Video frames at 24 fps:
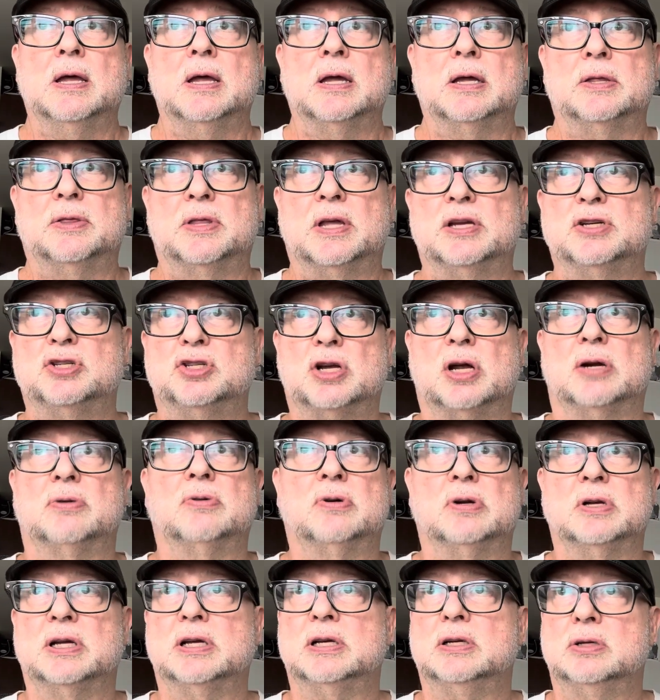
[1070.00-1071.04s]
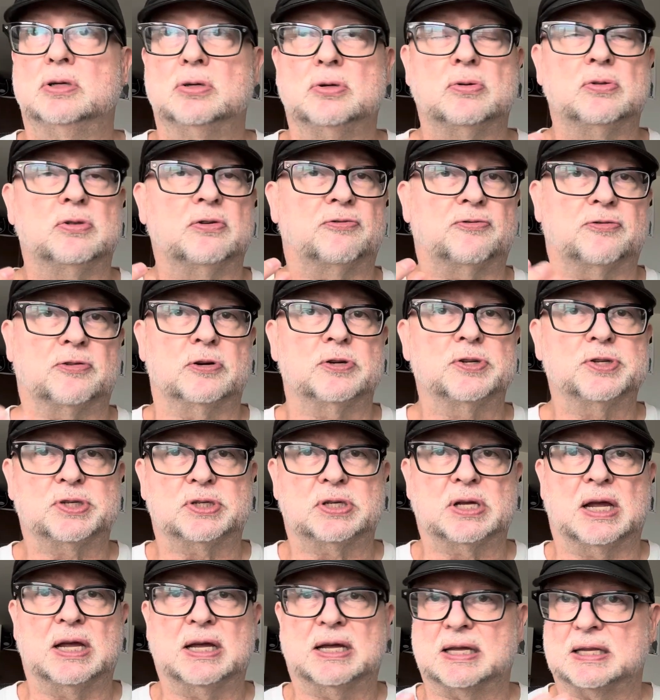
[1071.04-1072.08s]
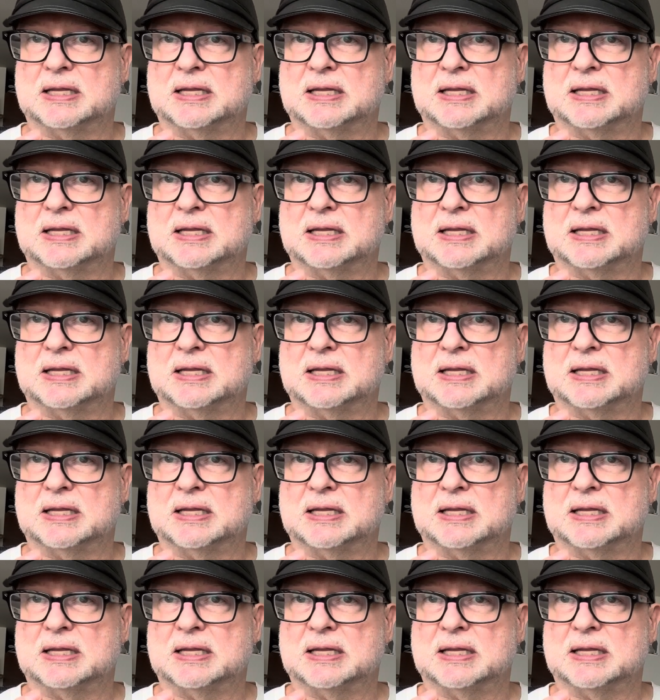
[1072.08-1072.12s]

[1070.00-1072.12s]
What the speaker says: they generally do the first take,